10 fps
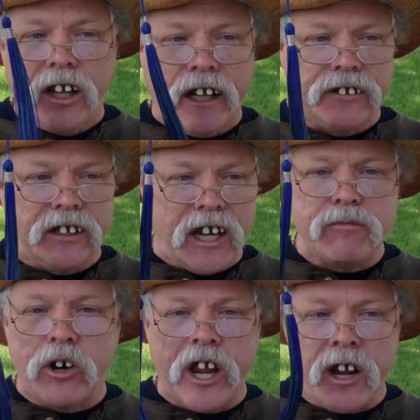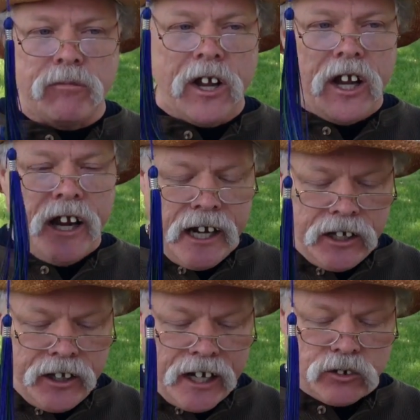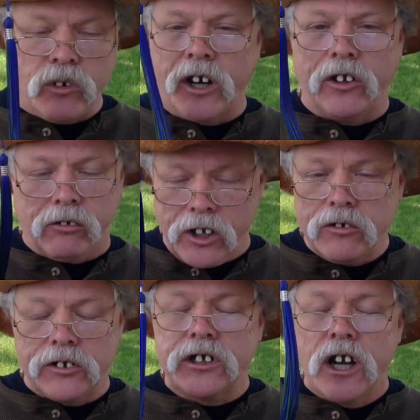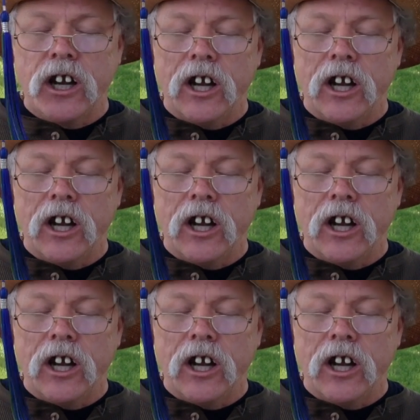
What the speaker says: That's a demonym, and that's one of the roots